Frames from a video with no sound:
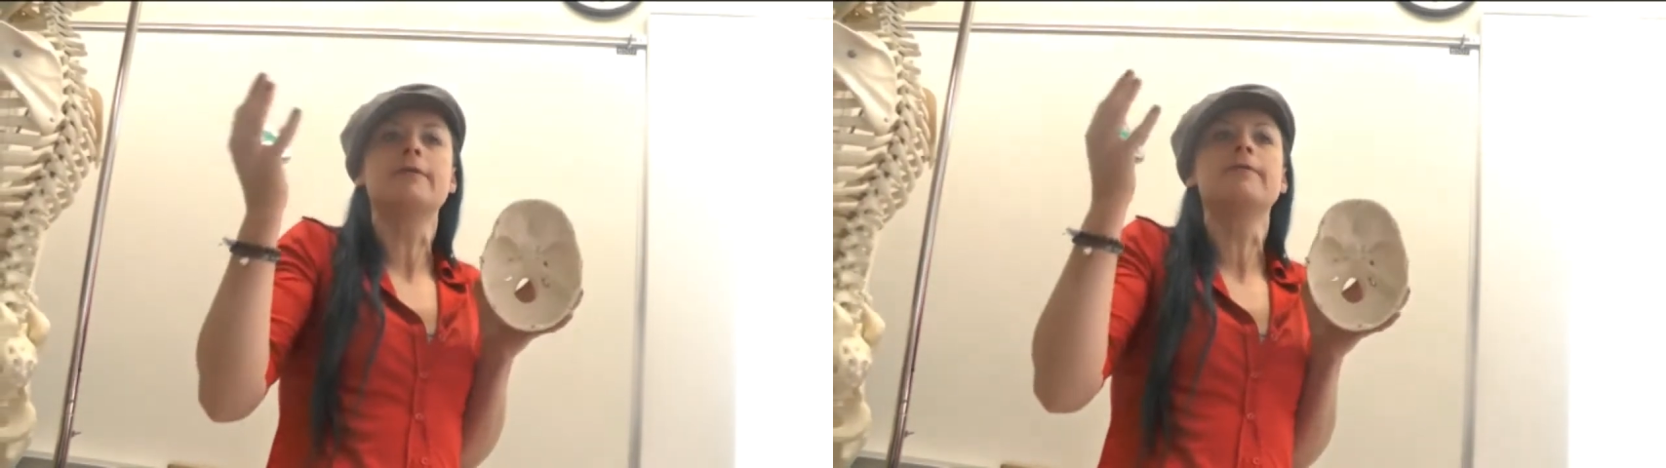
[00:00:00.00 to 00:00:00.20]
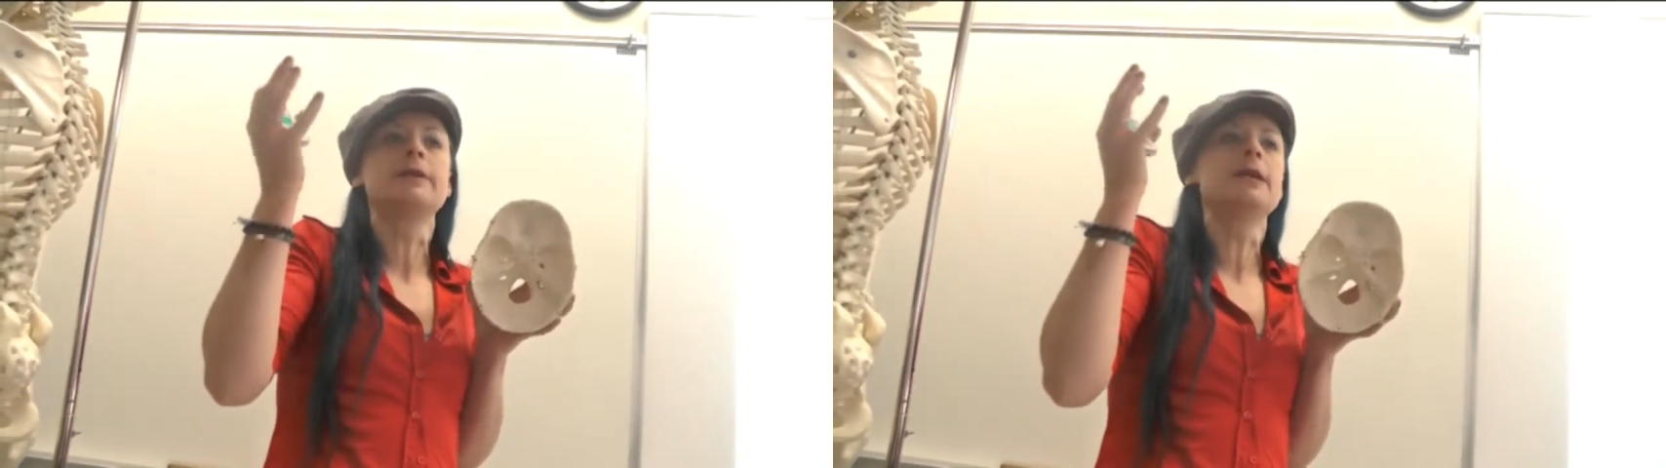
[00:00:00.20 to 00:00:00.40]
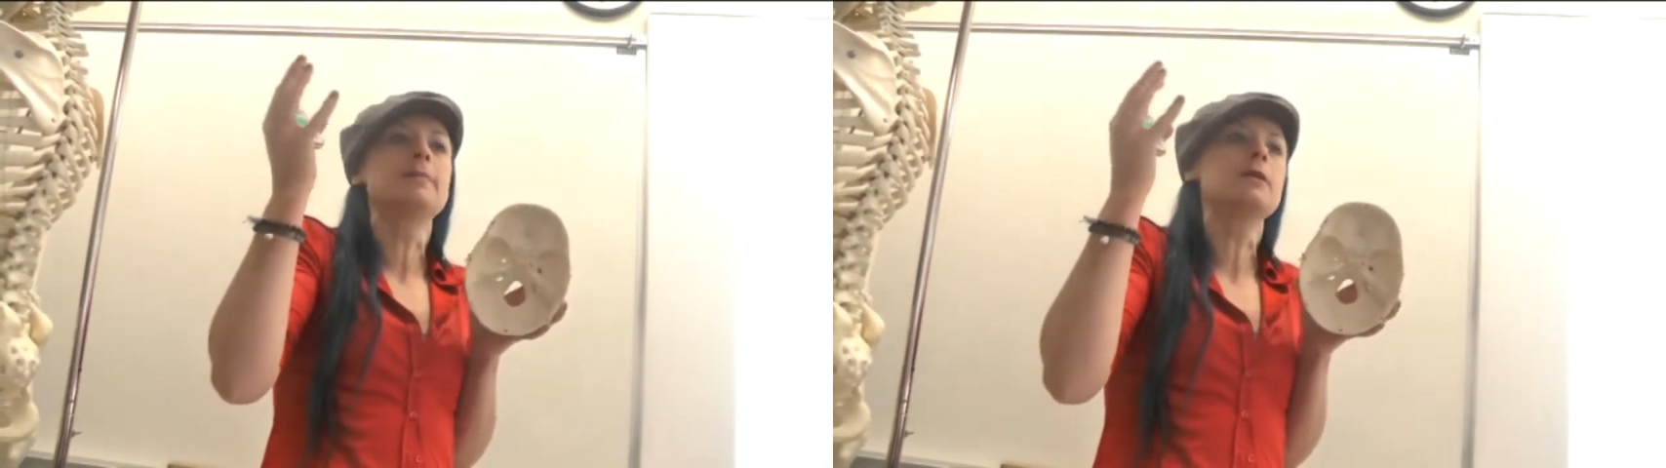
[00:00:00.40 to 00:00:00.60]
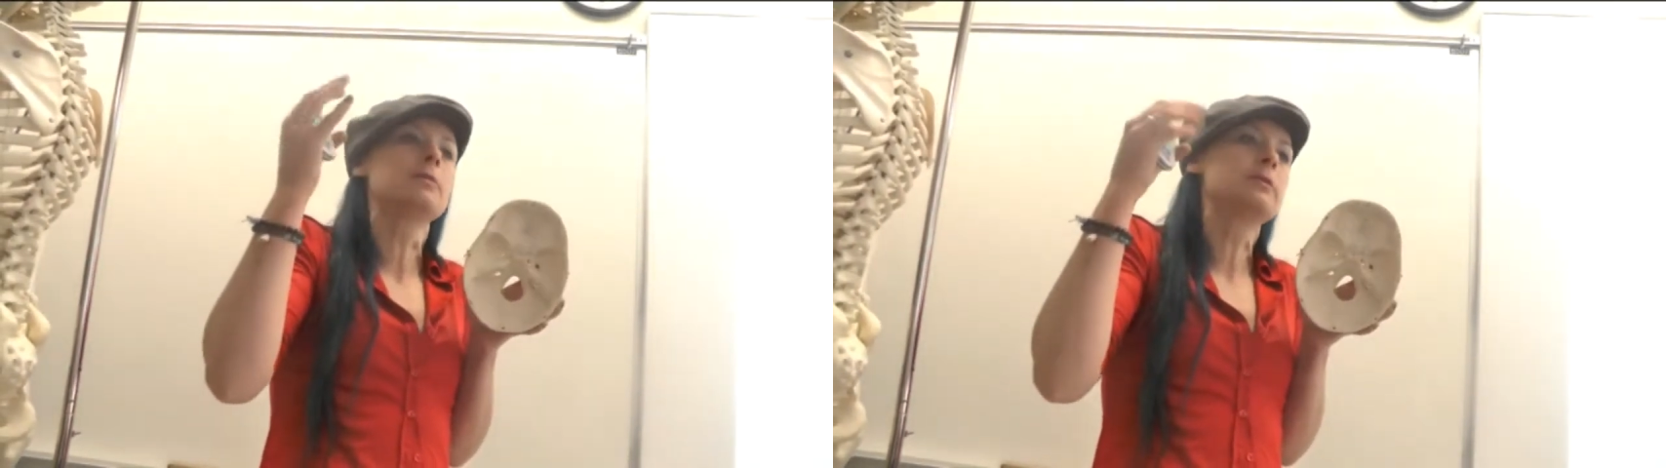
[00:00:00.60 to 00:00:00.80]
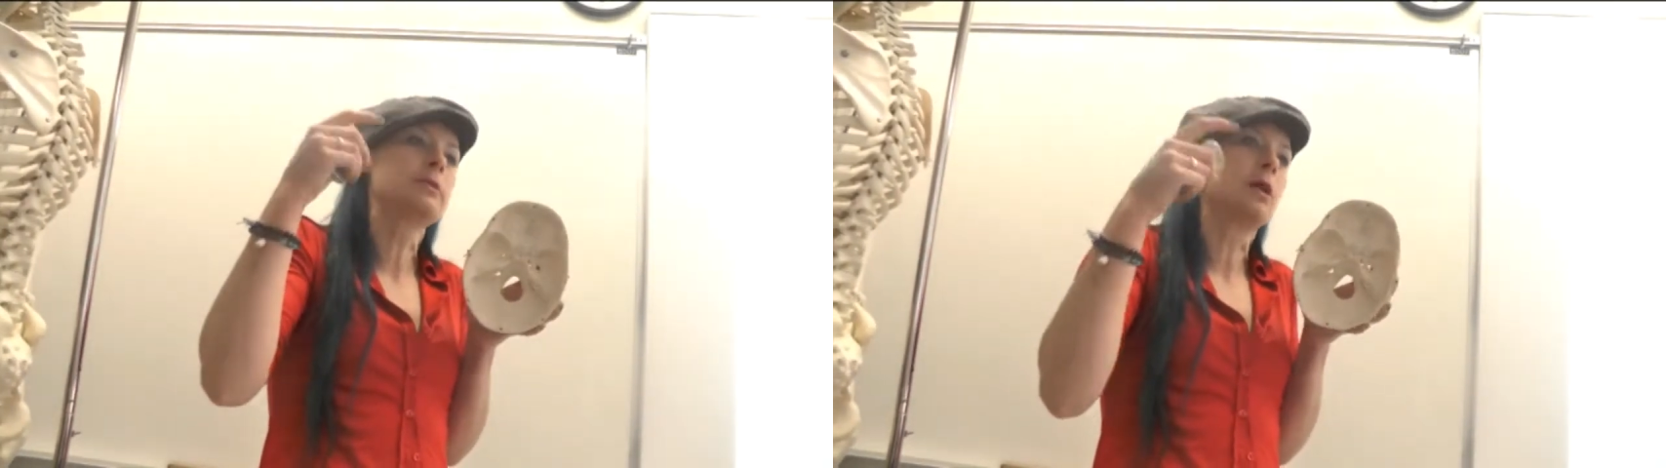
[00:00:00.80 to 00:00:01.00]

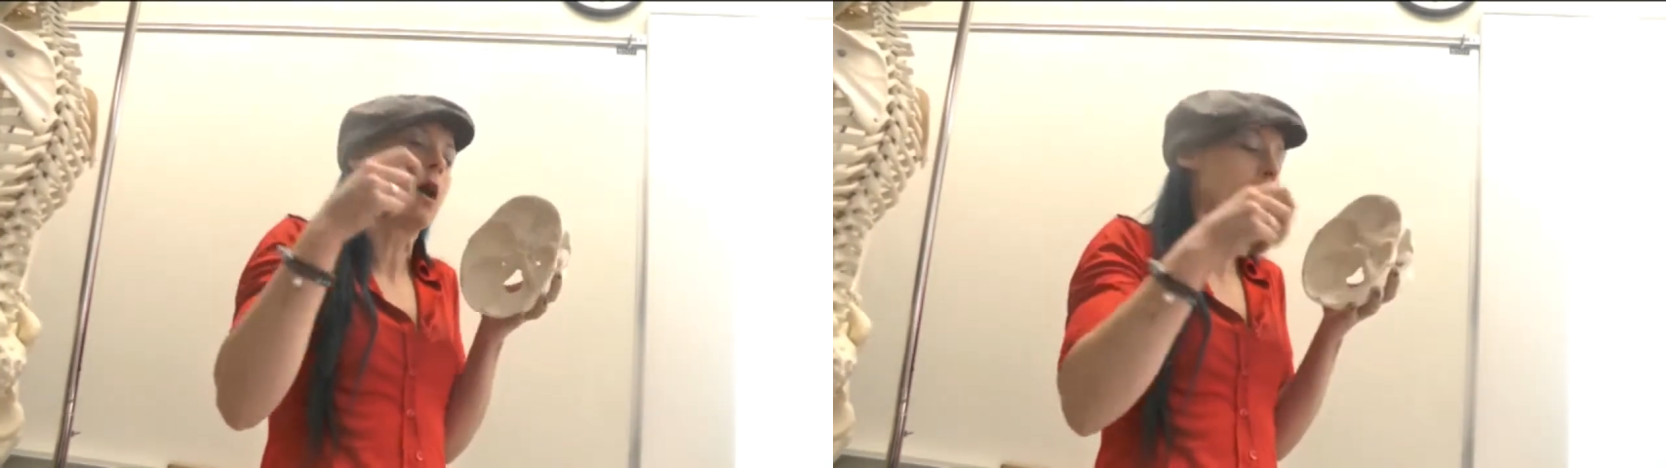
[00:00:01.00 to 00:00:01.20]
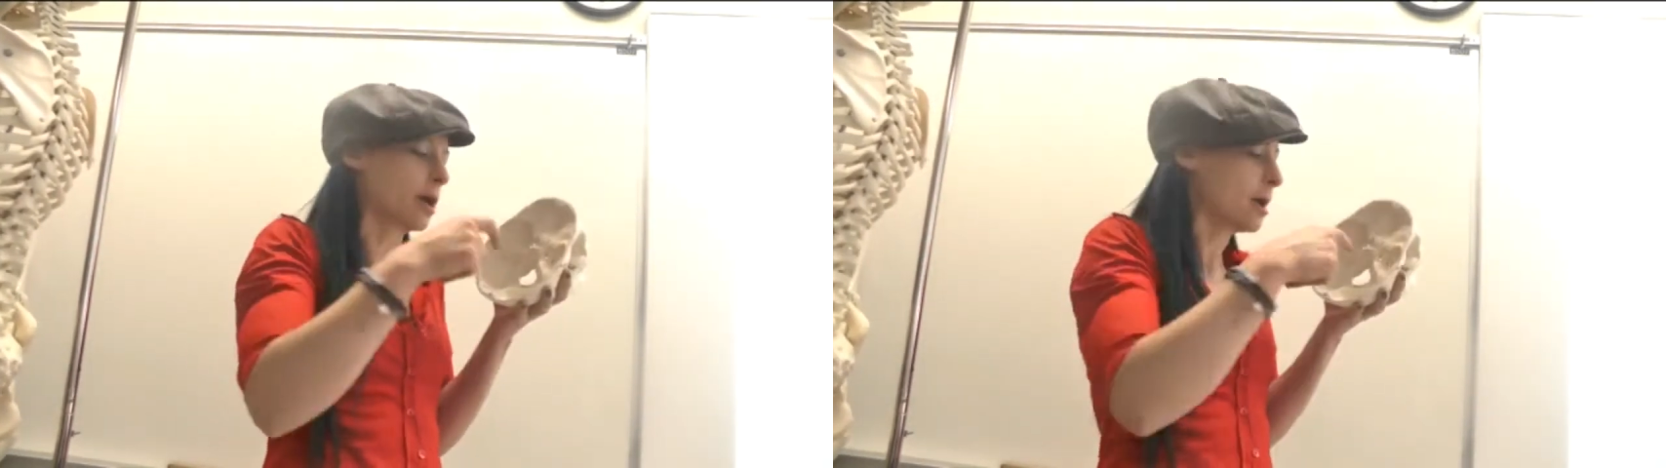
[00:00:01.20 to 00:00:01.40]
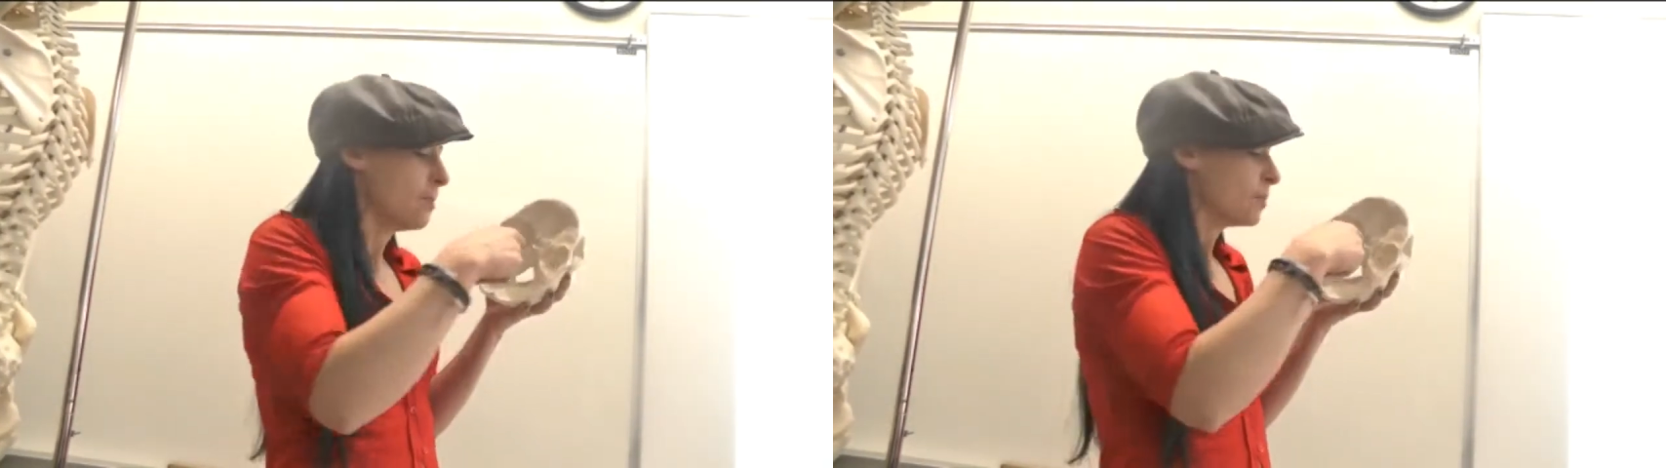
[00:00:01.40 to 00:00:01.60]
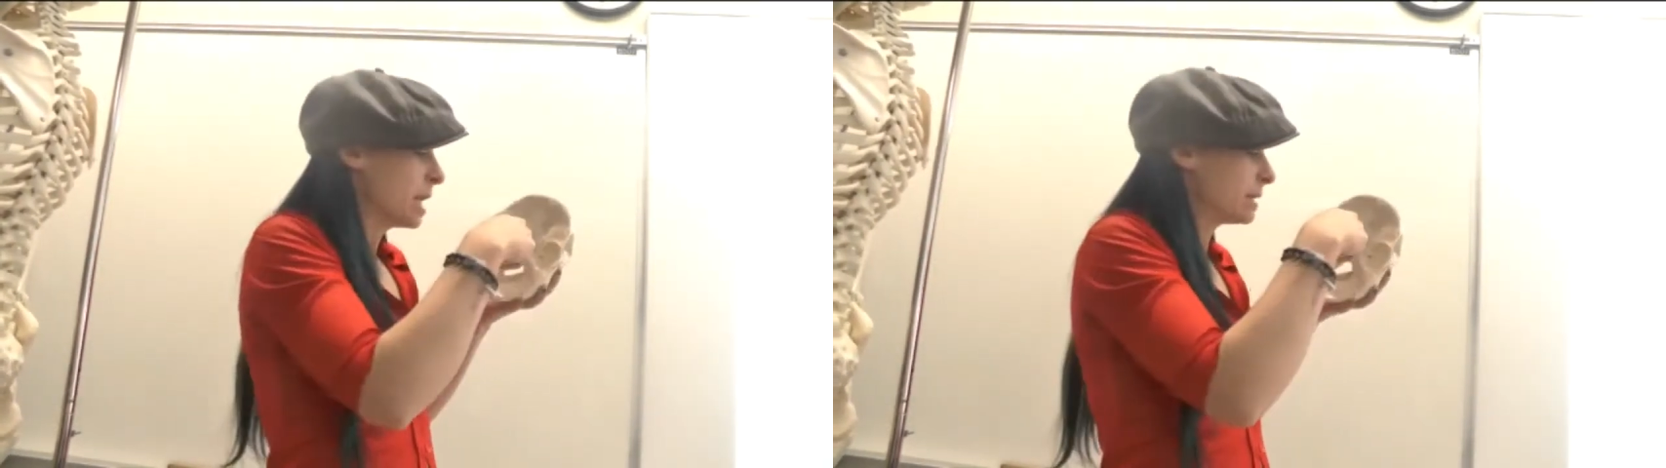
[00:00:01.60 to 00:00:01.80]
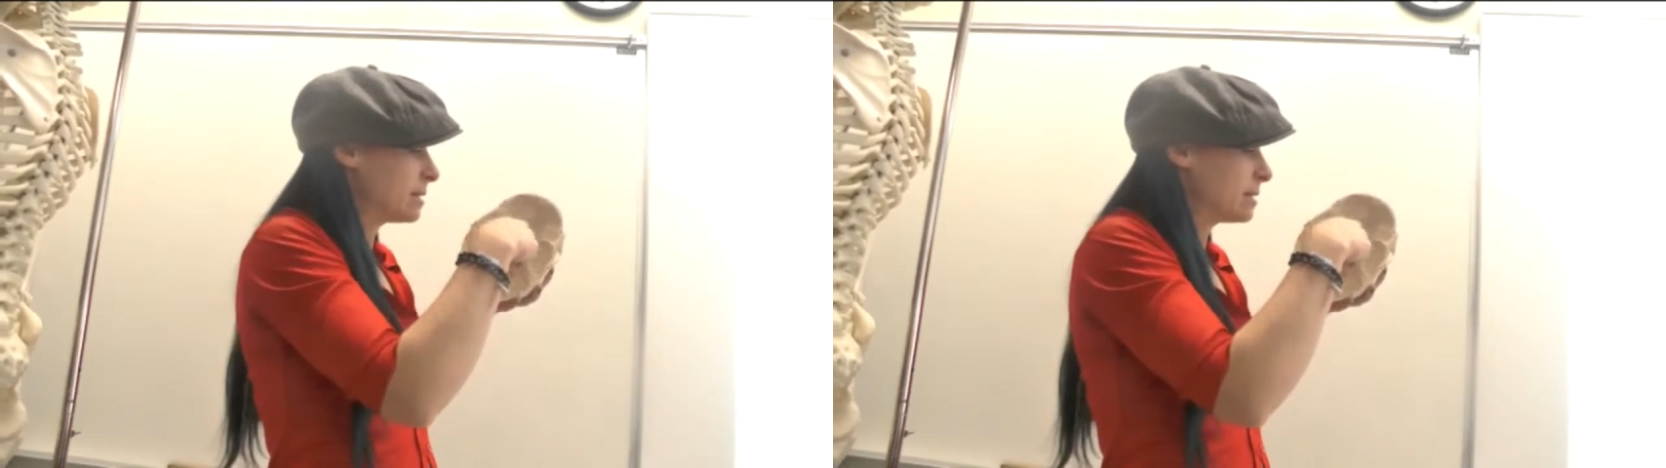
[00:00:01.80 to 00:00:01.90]
infundibulum stalk. It